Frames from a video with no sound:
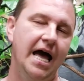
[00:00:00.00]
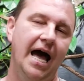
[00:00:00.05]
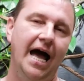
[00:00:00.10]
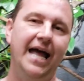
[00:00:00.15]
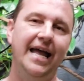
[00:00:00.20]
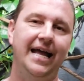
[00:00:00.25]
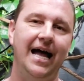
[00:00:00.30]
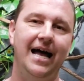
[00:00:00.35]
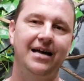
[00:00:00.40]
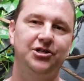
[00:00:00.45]

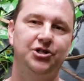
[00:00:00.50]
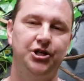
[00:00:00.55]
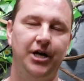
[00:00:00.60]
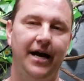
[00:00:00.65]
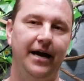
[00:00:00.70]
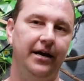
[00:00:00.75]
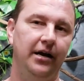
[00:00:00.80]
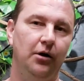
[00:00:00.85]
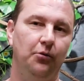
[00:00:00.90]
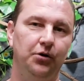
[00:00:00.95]
Hey guys,
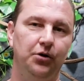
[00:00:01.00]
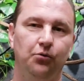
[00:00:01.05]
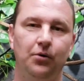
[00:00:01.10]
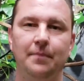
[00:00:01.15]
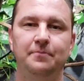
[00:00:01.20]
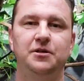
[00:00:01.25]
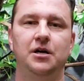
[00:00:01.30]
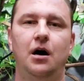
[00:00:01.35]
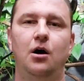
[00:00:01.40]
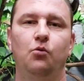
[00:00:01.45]
Chad here with the
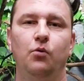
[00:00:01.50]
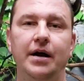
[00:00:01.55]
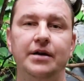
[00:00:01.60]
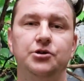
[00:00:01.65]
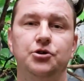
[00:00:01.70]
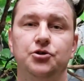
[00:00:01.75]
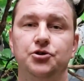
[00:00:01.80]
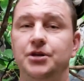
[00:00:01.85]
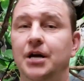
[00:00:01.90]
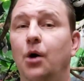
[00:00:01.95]
Reptile Rangers.